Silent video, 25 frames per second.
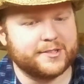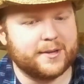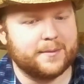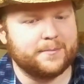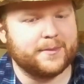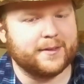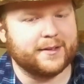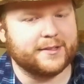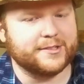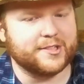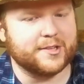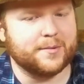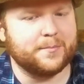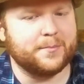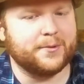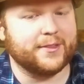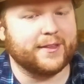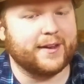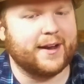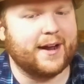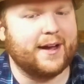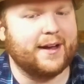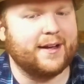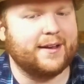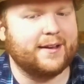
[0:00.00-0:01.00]
Even something
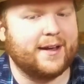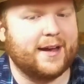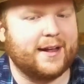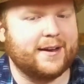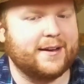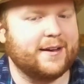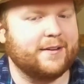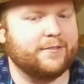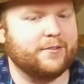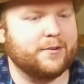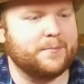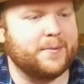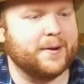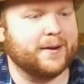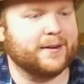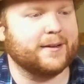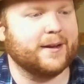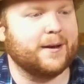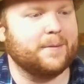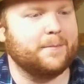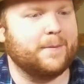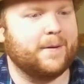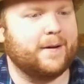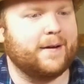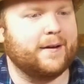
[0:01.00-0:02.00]
simple that I had never
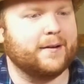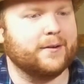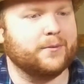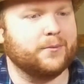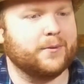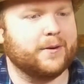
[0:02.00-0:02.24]
picked up